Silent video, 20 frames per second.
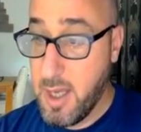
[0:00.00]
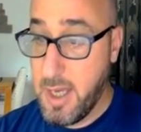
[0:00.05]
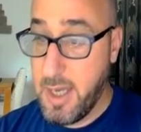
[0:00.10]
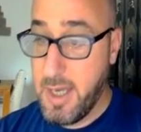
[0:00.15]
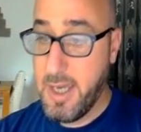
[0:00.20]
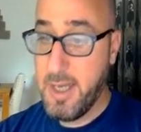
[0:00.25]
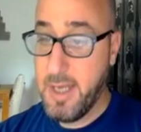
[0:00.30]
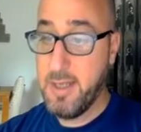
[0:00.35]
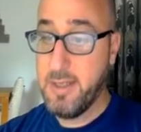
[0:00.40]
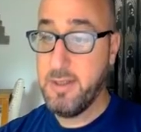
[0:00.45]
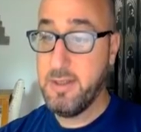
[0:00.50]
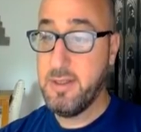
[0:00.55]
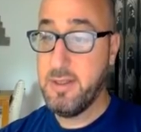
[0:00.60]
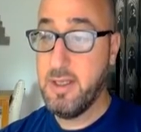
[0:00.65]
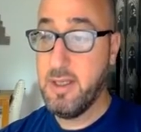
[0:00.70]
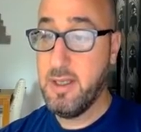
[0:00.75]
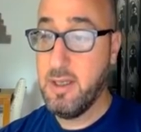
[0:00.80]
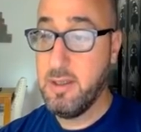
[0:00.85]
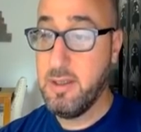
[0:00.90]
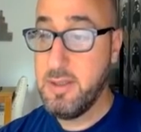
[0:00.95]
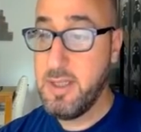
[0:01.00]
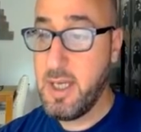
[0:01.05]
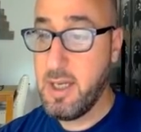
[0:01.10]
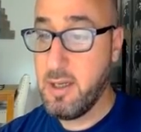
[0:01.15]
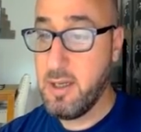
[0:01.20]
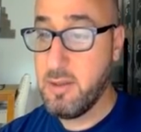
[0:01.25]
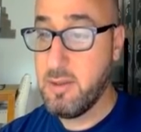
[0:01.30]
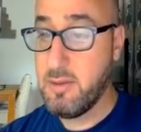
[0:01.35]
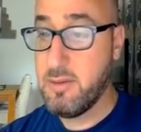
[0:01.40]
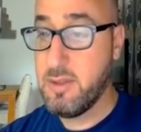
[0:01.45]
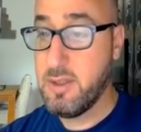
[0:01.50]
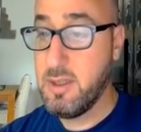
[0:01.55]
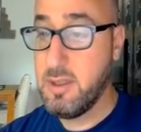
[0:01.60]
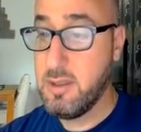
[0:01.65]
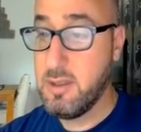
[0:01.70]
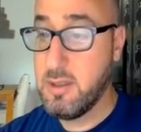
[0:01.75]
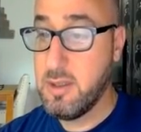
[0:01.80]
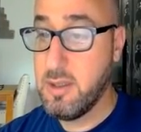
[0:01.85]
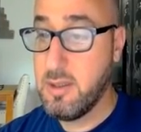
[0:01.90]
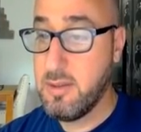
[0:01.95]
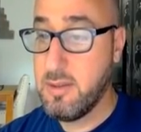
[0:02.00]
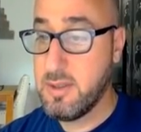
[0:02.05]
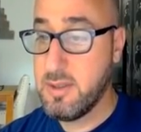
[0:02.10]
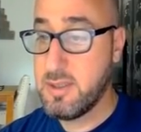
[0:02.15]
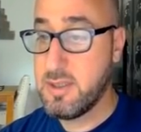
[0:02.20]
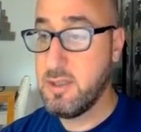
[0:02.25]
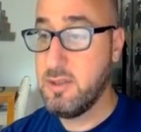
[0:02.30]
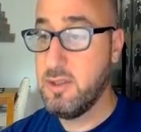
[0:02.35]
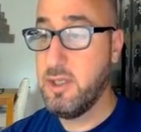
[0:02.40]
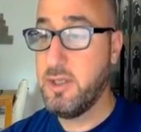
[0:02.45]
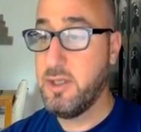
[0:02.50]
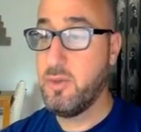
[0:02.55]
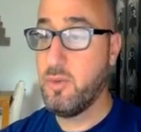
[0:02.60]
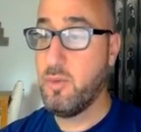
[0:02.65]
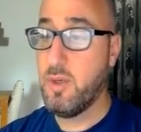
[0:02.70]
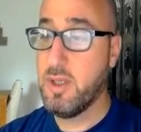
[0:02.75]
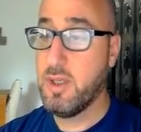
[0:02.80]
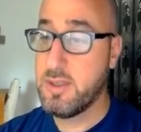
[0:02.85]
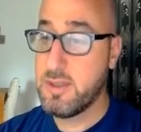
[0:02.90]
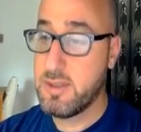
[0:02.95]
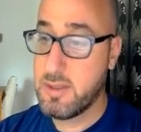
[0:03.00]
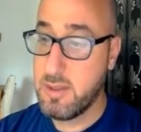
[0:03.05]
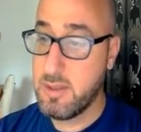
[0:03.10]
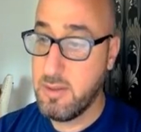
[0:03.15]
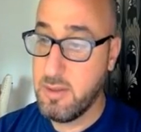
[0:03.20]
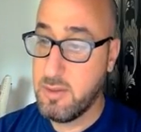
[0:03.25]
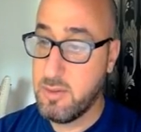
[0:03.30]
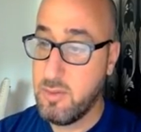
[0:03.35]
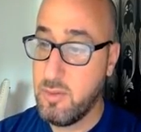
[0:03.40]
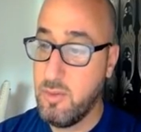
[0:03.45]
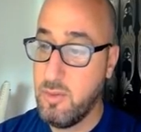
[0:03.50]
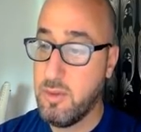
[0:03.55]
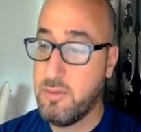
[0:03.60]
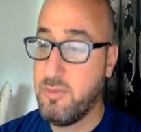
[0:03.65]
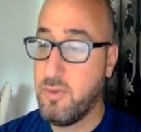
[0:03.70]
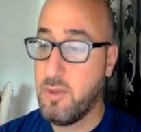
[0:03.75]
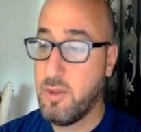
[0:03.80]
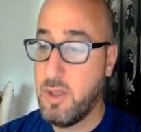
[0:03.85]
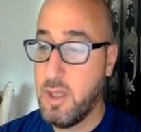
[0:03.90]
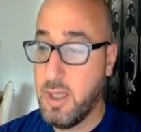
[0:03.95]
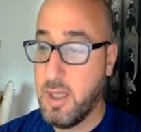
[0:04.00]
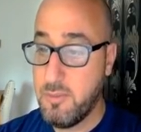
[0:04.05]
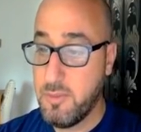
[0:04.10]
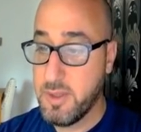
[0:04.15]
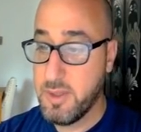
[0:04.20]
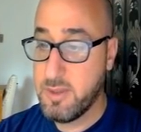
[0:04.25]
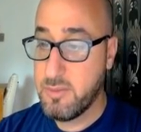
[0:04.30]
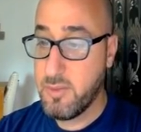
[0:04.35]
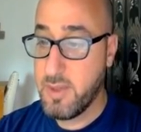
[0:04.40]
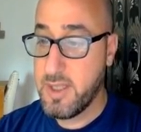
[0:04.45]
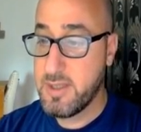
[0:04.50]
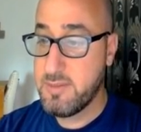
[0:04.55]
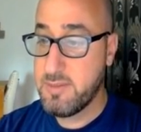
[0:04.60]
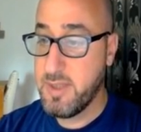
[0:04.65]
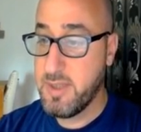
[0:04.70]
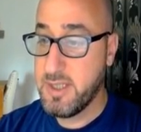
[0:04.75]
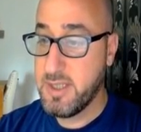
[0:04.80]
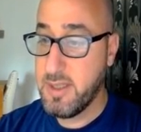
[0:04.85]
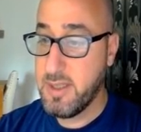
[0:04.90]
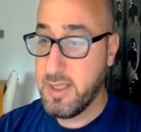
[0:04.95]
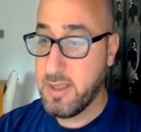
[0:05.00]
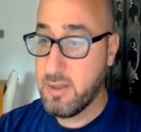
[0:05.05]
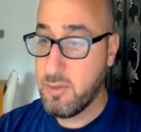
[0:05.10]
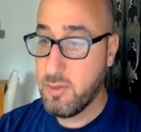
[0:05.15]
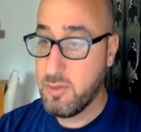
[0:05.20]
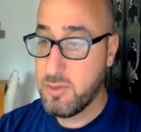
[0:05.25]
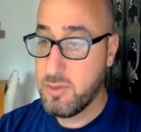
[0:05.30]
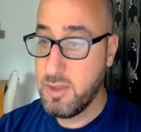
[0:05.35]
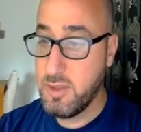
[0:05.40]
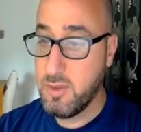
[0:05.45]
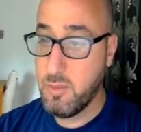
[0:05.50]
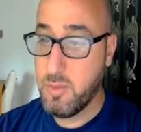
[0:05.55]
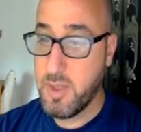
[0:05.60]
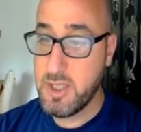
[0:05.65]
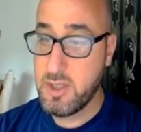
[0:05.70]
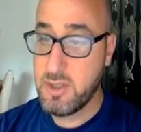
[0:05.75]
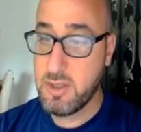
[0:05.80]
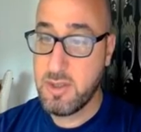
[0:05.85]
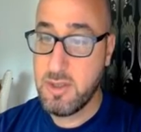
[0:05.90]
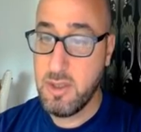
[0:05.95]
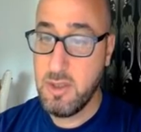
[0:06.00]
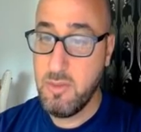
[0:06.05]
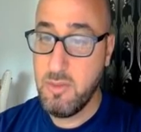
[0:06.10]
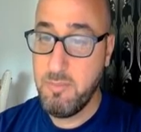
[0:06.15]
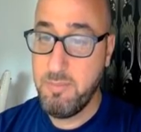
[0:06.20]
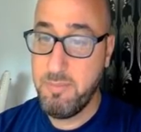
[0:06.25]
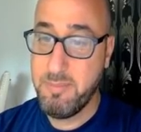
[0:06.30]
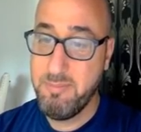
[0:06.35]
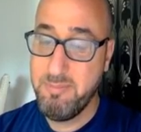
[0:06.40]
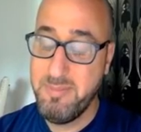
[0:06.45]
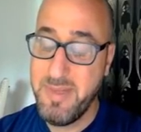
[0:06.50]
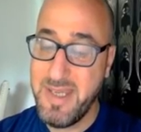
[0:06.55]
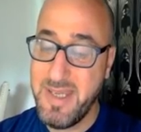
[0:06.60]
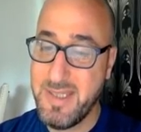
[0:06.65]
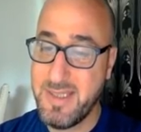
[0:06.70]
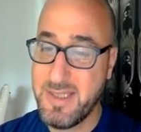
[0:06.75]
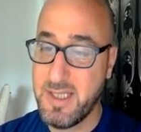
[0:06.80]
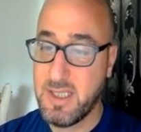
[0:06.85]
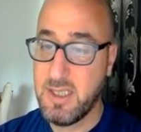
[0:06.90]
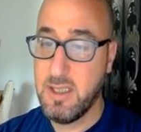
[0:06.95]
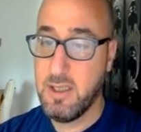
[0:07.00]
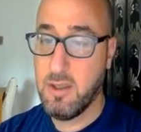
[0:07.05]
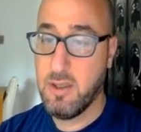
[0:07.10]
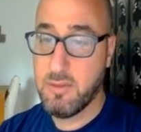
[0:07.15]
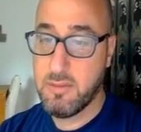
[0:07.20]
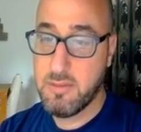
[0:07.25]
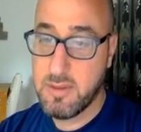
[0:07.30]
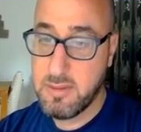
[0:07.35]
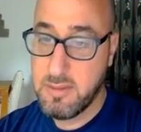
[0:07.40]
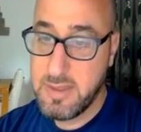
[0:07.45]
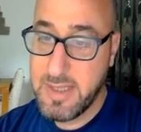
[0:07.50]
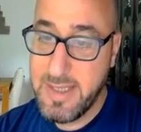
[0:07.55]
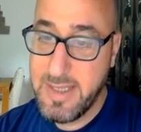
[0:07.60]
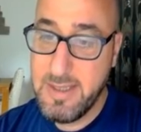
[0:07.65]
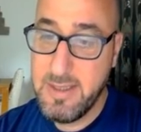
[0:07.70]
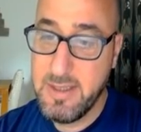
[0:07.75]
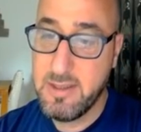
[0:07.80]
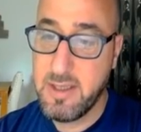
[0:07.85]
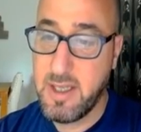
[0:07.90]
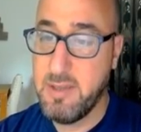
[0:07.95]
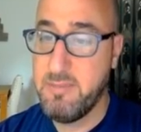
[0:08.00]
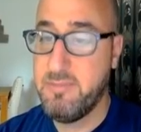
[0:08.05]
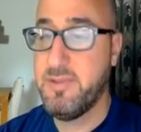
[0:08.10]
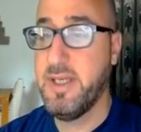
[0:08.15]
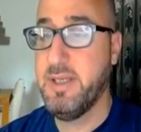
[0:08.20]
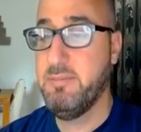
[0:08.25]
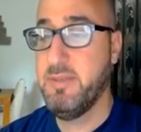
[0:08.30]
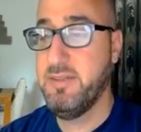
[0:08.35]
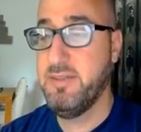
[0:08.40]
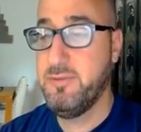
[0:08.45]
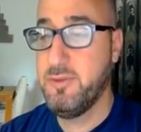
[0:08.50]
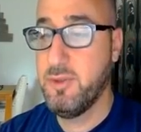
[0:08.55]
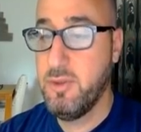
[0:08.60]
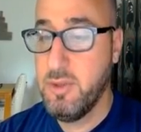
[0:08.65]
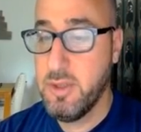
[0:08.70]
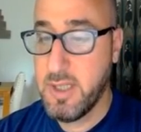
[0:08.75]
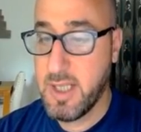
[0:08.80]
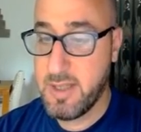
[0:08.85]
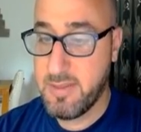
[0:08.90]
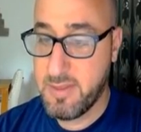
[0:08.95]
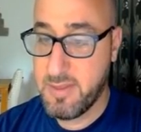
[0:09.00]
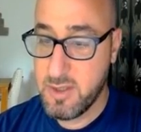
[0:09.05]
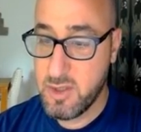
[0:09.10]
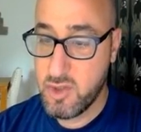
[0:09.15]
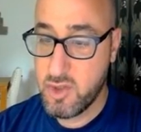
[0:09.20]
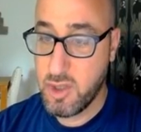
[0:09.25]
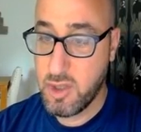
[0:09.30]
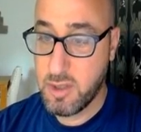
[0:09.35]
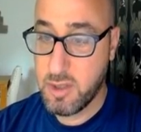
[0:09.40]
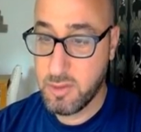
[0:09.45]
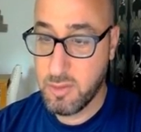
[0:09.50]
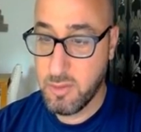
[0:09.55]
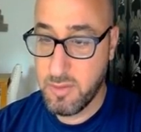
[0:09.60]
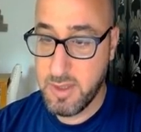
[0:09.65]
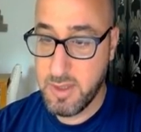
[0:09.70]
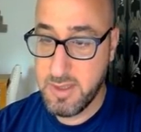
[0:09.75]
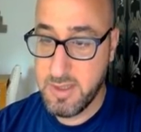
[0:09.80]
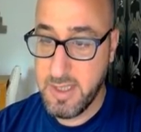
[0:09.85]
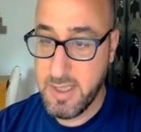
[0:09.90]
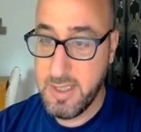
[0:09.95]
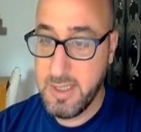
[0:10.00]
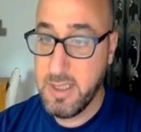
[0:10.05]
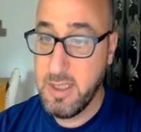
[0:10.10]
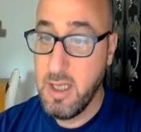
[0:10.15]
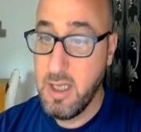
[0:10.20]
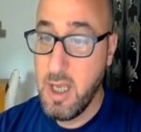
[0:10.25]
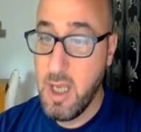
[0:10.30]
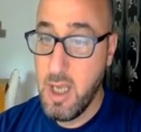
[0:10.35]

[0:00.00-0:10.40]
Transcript: and uh, yeah, the uh, the scenario was uh, to look for a retracement and continuation. So basically, on the daily time frame, if you look at this chart on the daily,